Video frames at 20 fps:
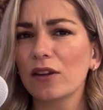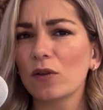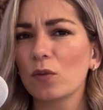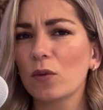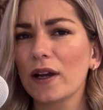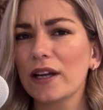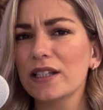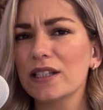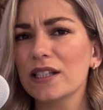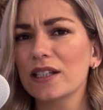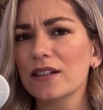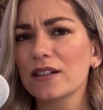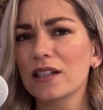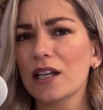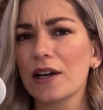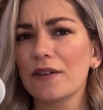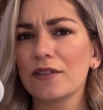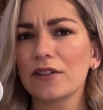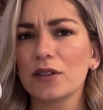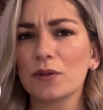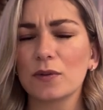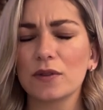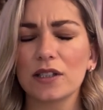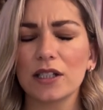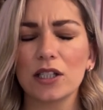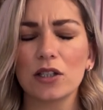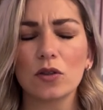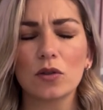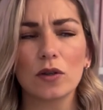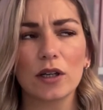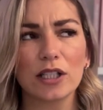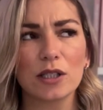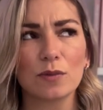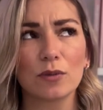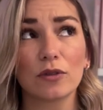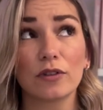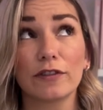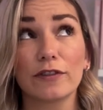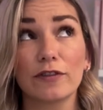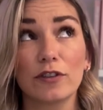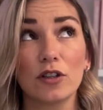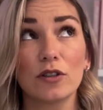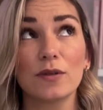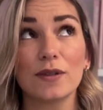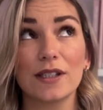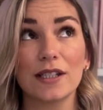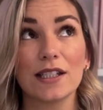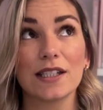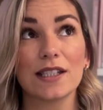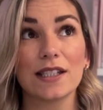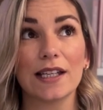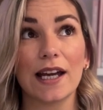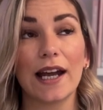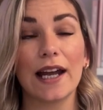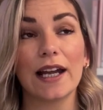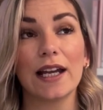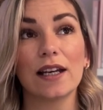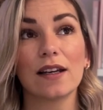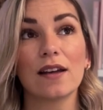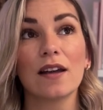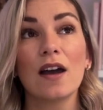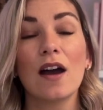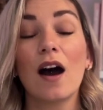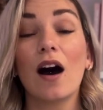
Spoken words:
The waiting service was incredible. The food was insane.